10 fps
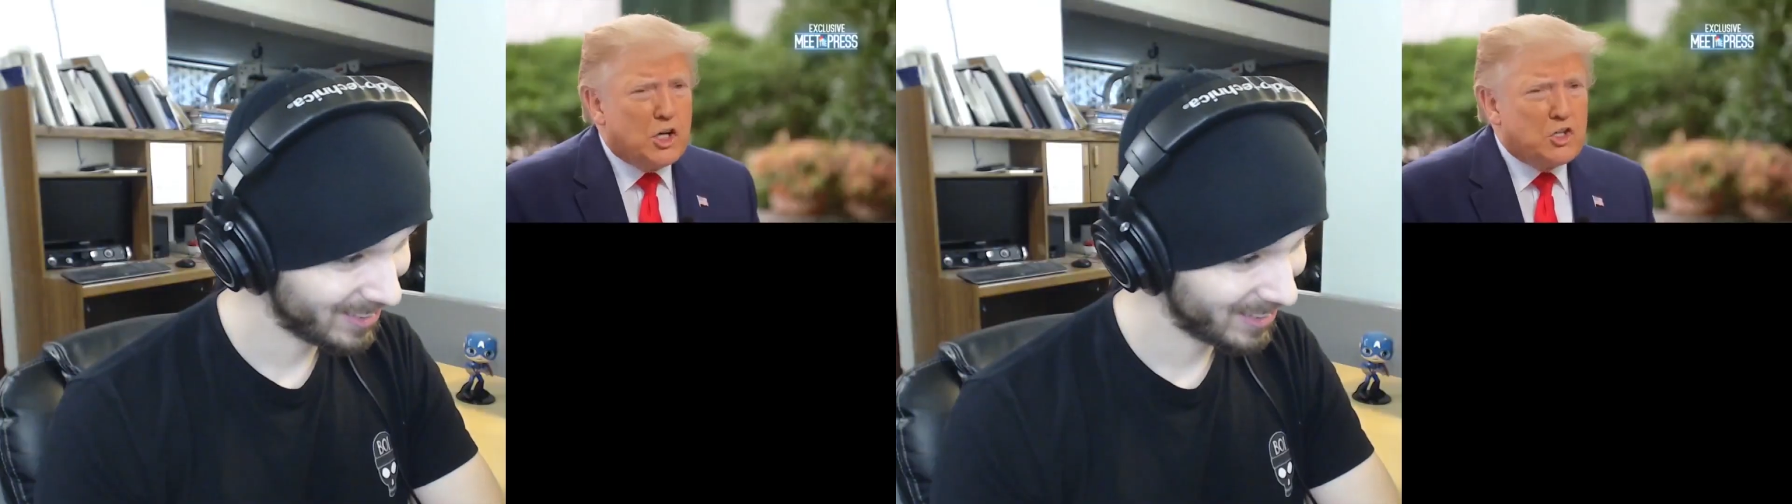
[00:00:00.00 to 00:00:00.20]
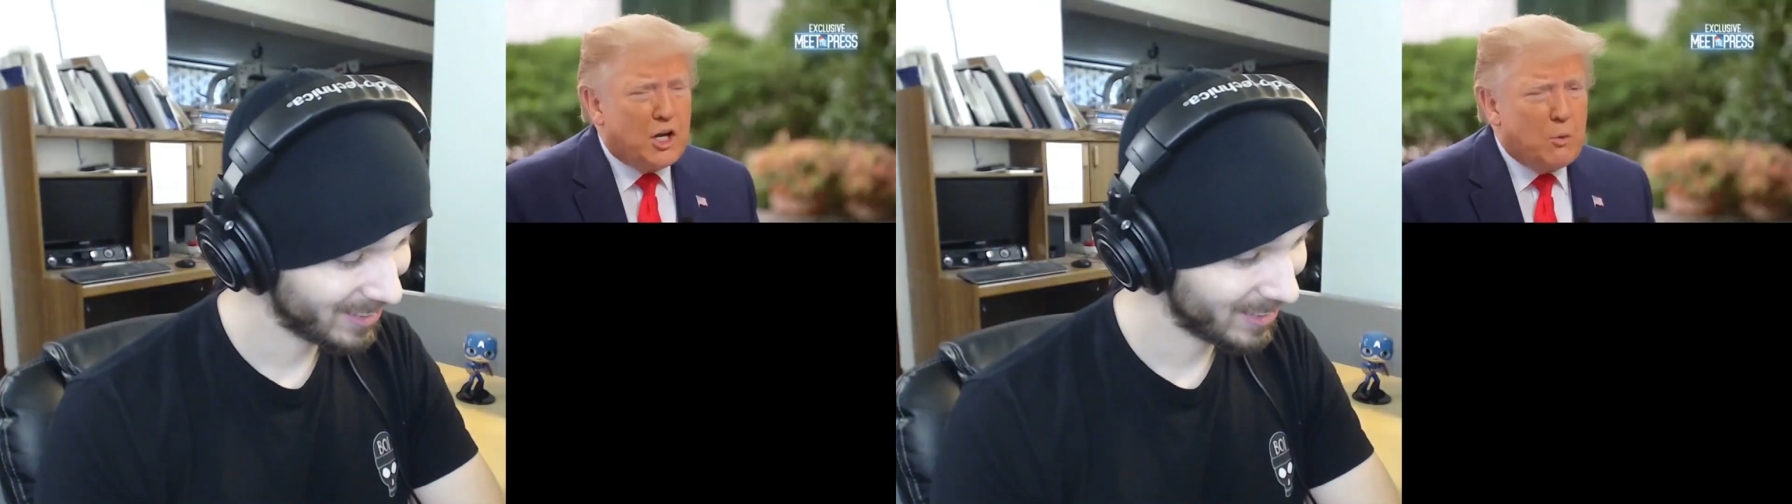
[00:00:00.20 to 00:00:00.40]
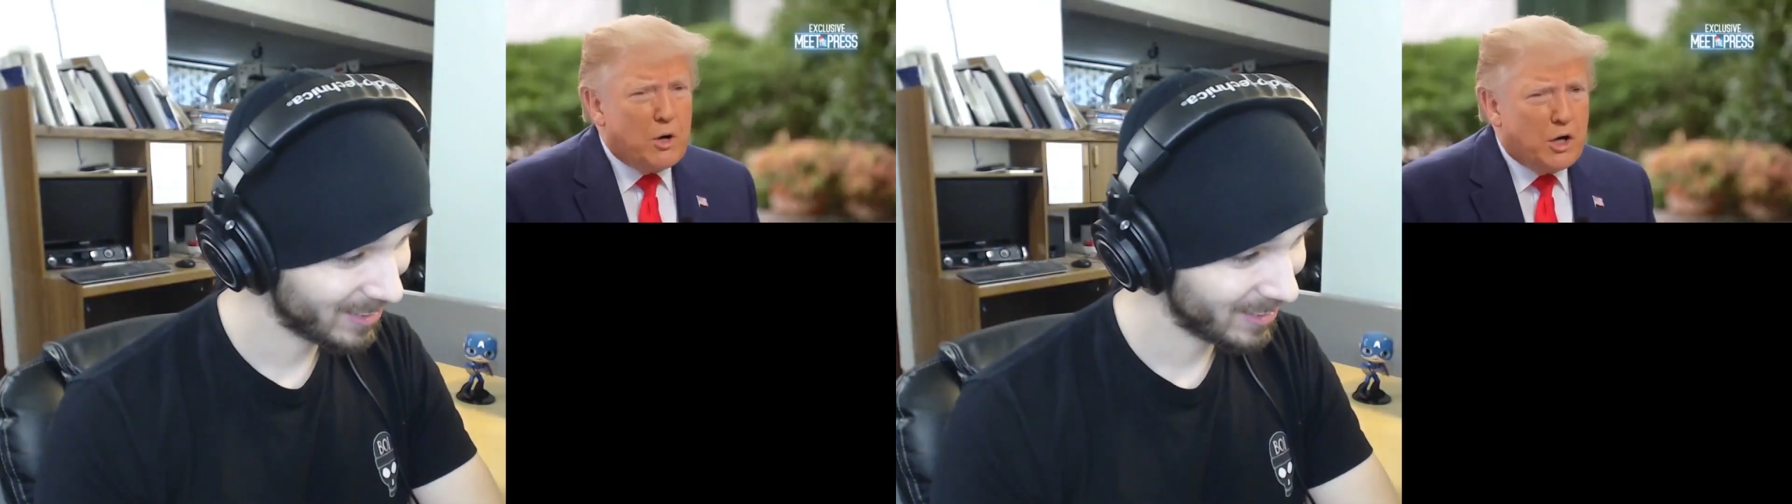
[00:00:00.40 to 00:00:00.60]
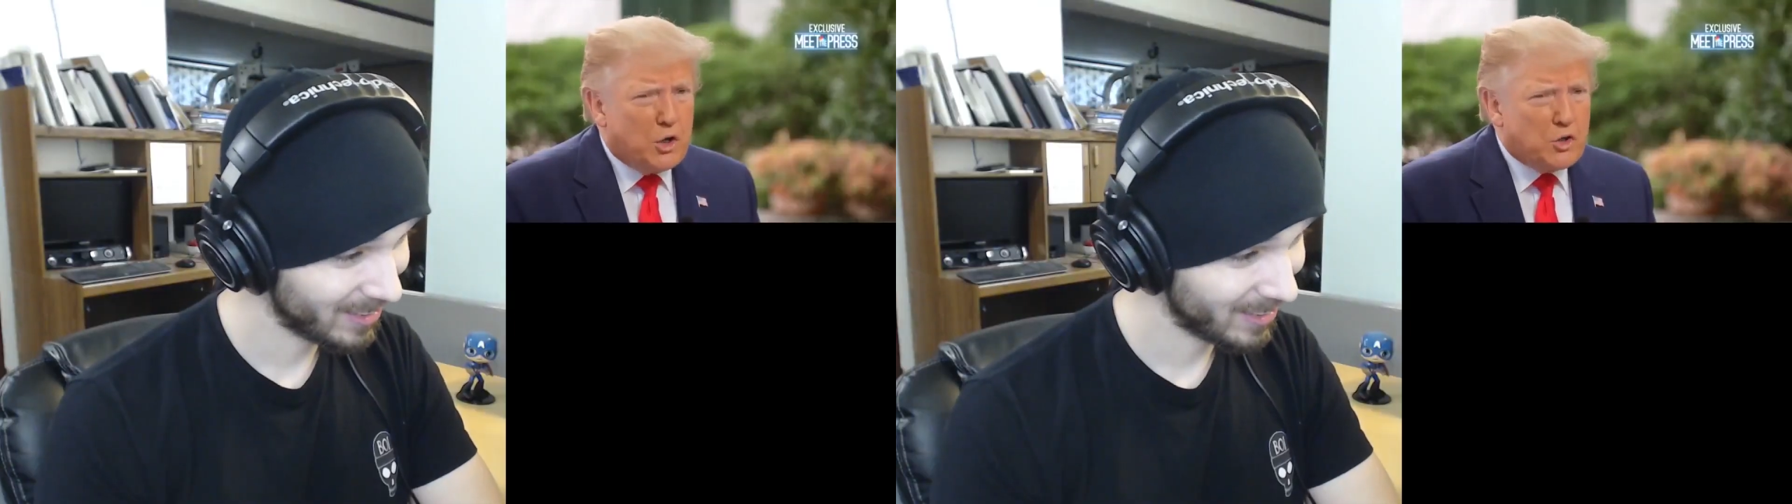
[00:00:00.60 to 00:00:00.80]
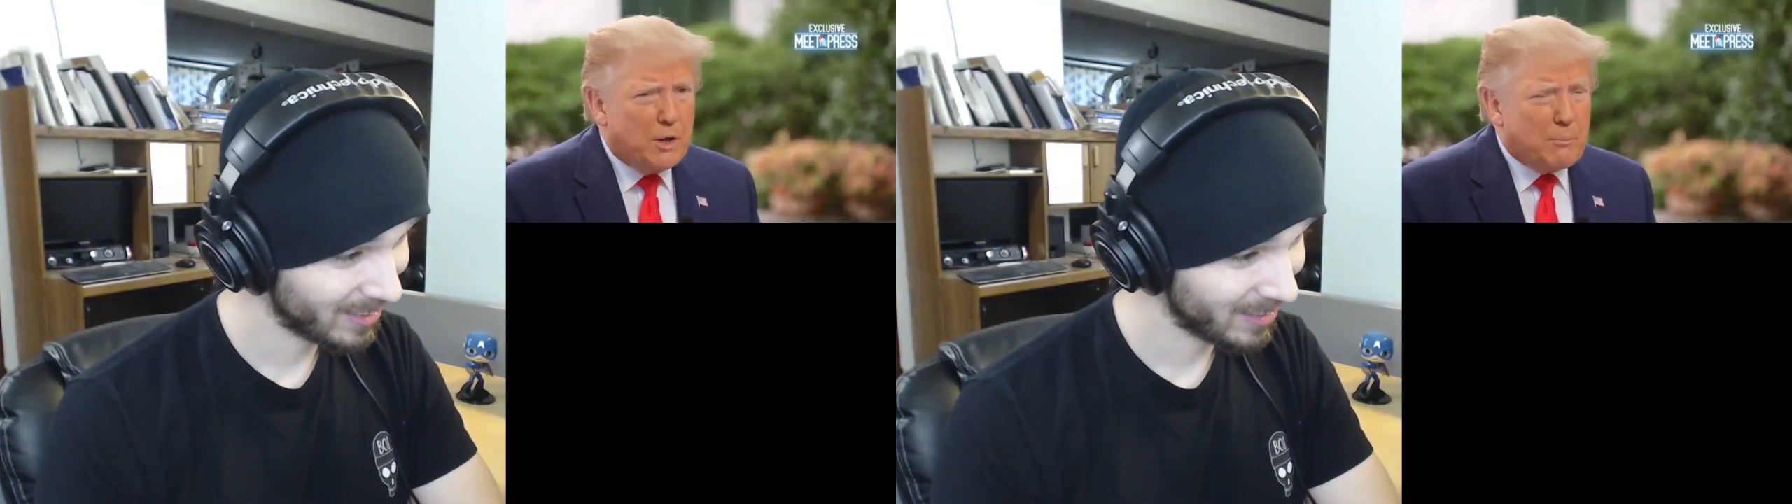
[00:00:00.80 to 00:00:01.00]
I said, I want to
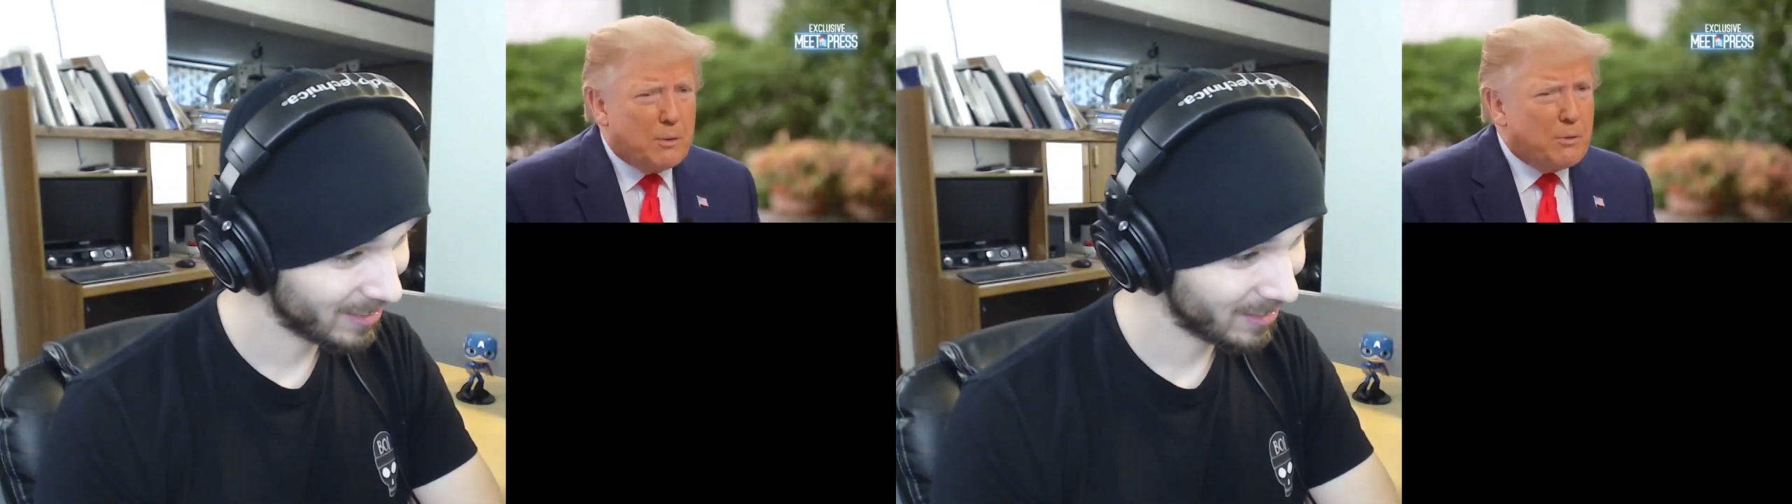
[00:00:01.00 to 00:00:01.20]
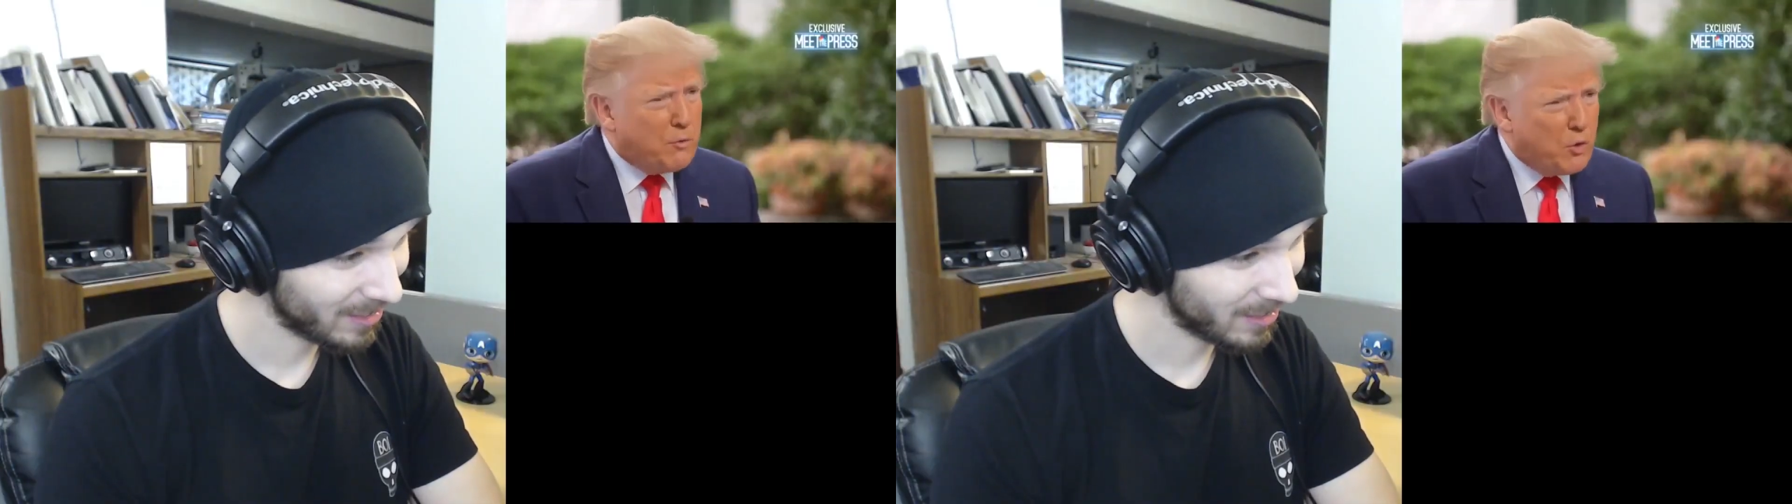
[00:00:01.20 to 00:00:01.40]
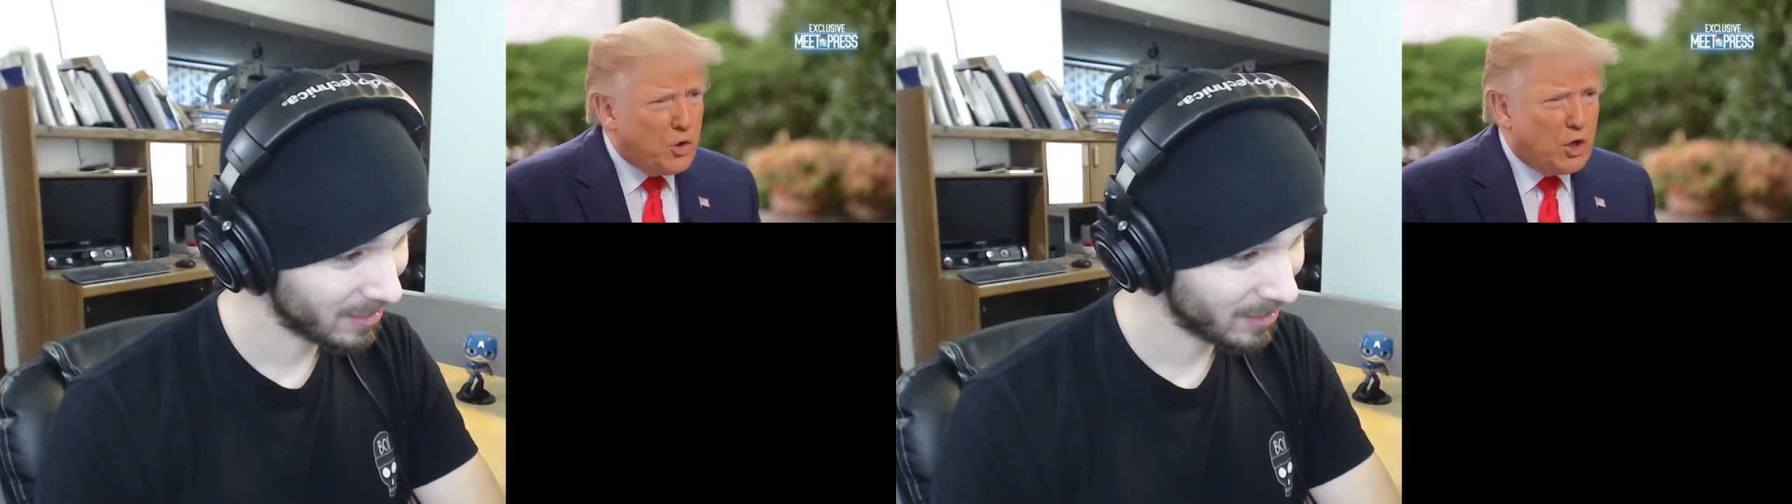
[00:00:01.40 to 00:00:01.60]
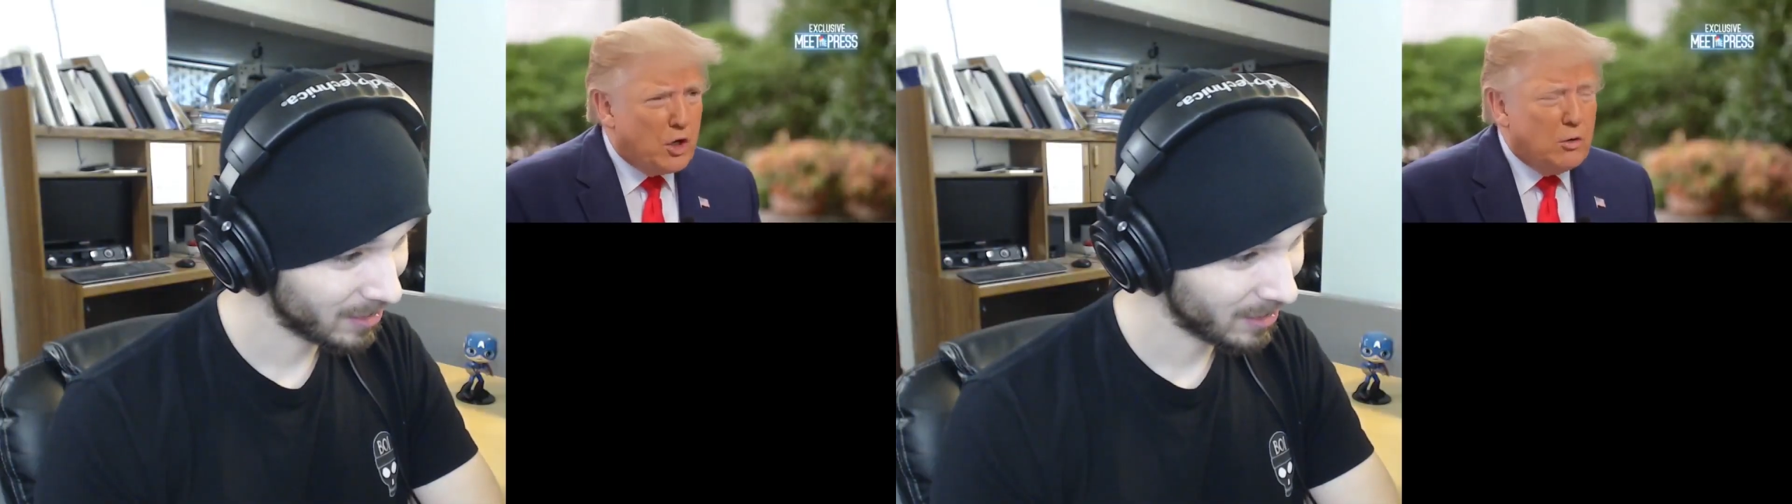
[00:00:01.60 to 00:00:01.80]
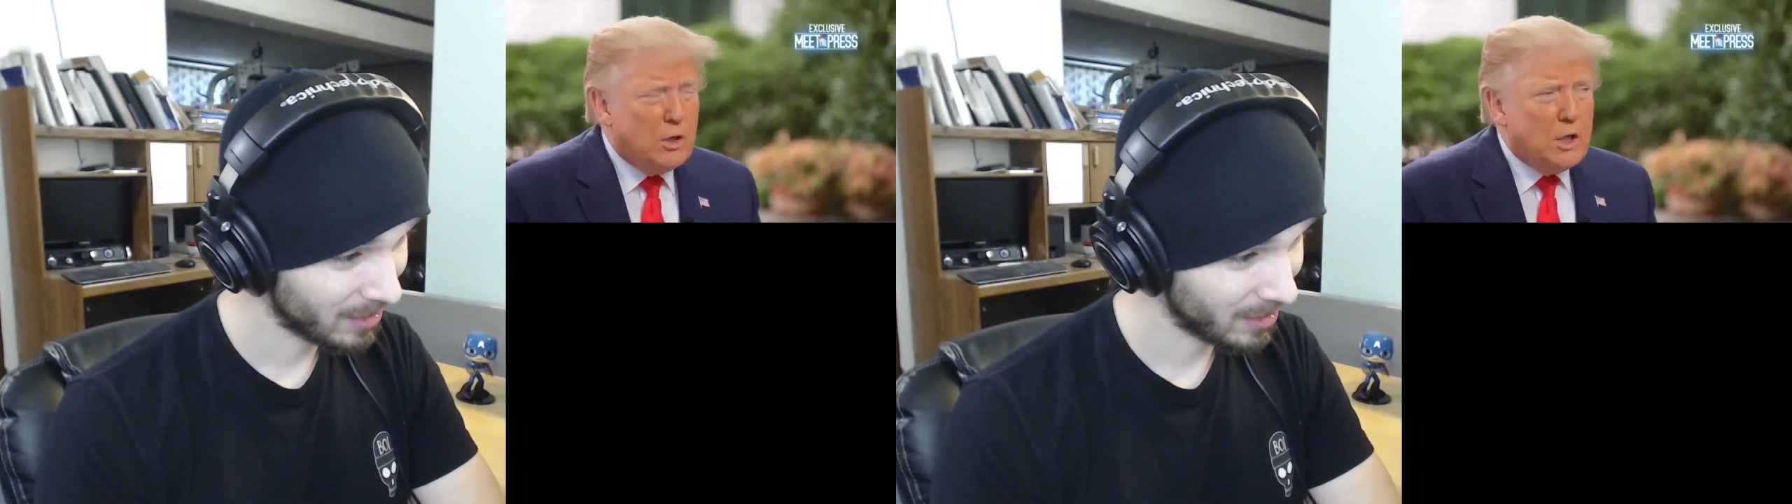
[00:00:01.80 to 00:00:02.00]
know something before you
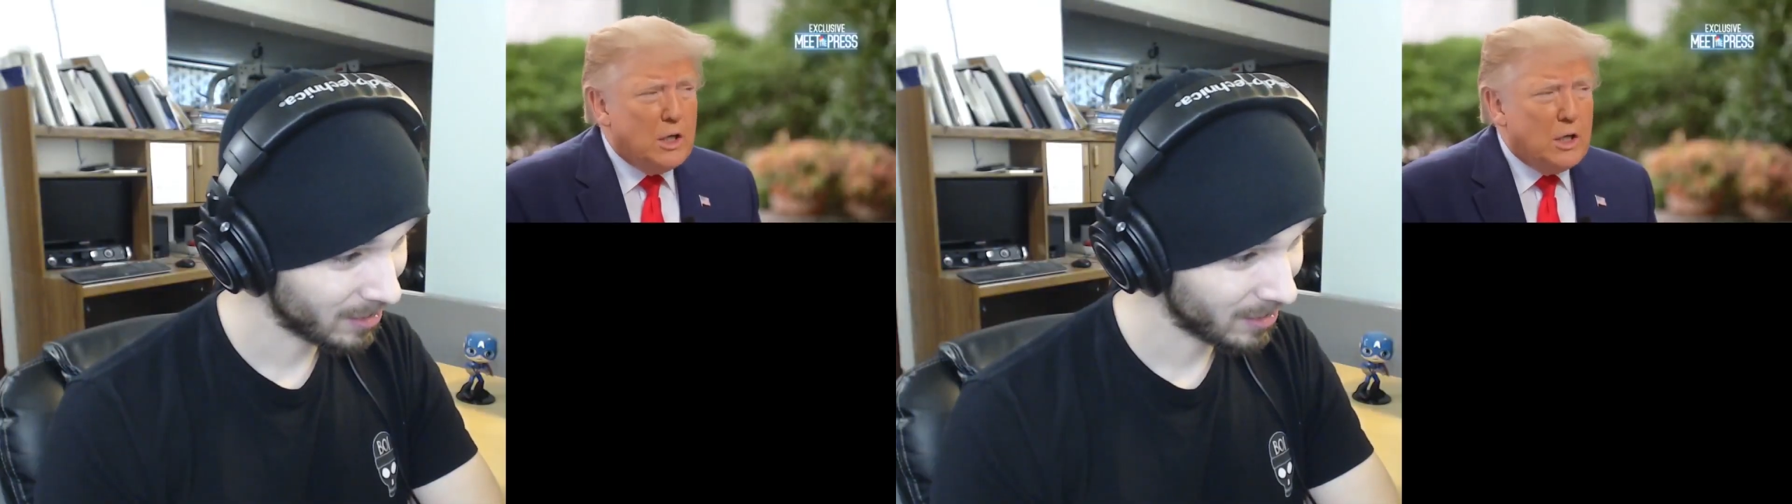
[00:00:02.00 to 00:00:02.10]
go.